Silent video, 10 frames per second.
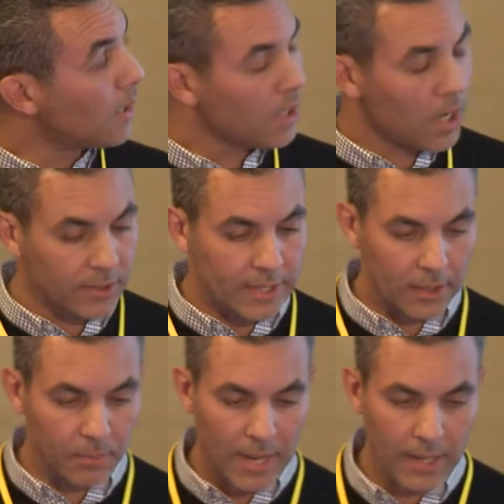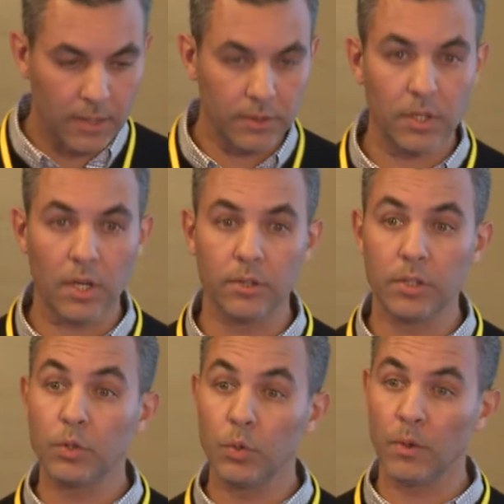Contact patterns on the
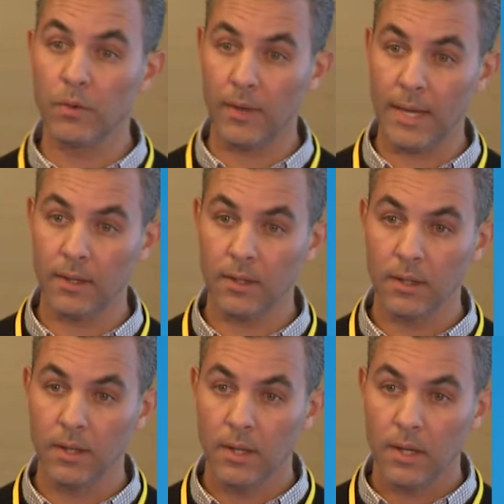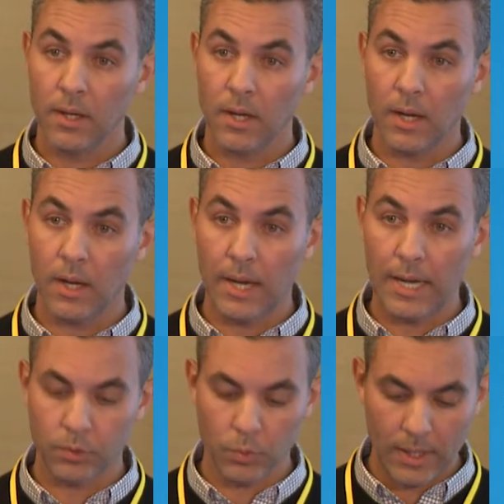tooth flank,
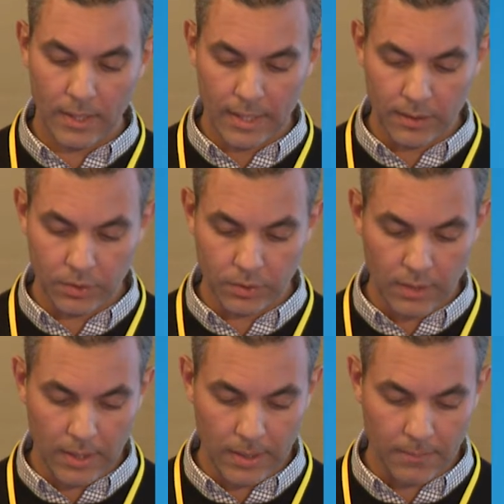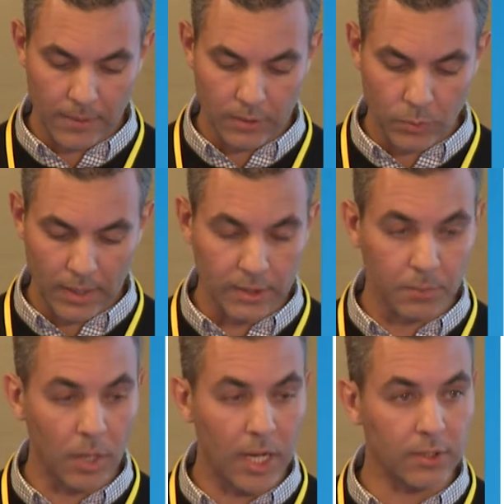as well as
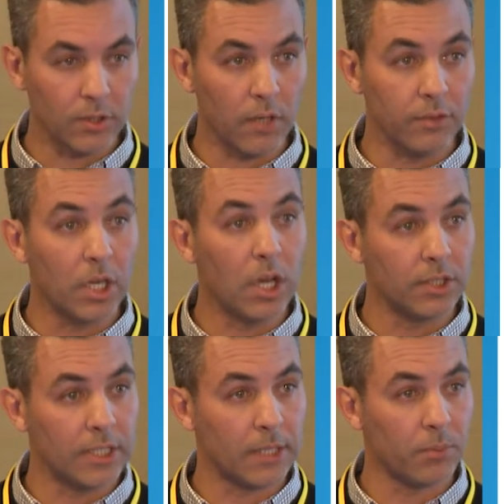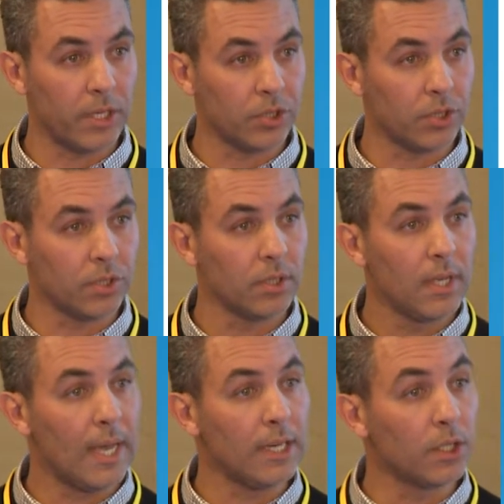plots of the contact pressure
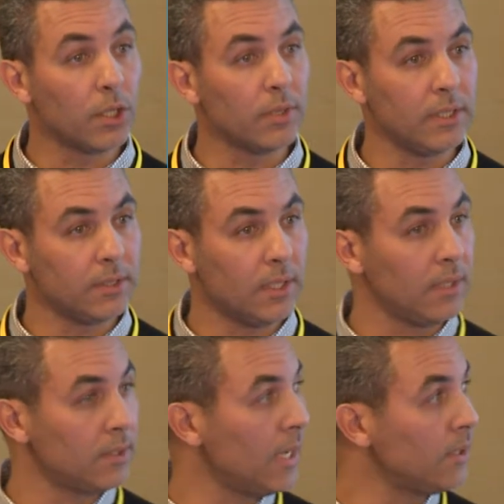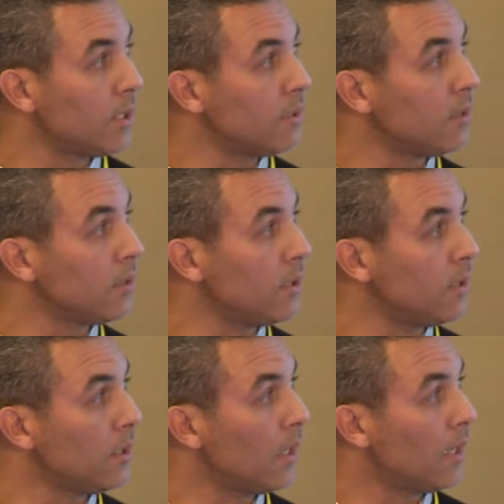and the loading
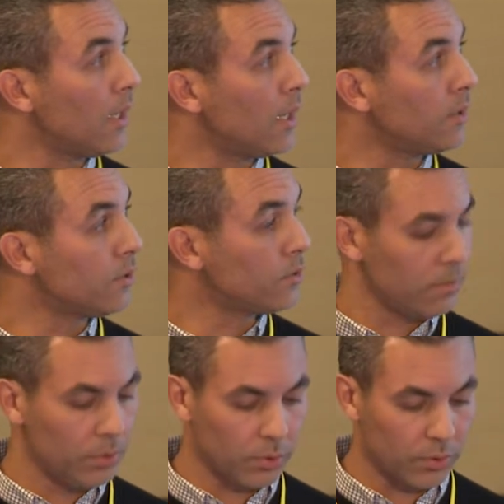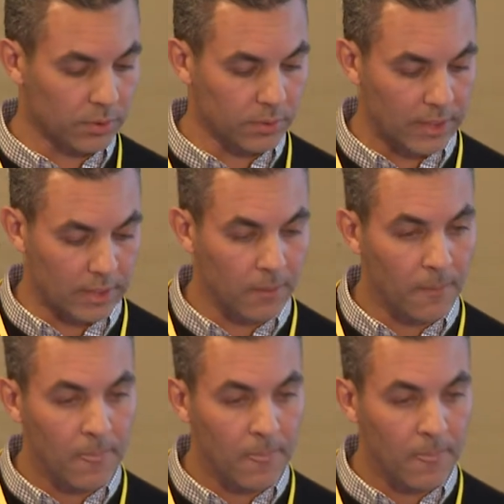intensity distributions here.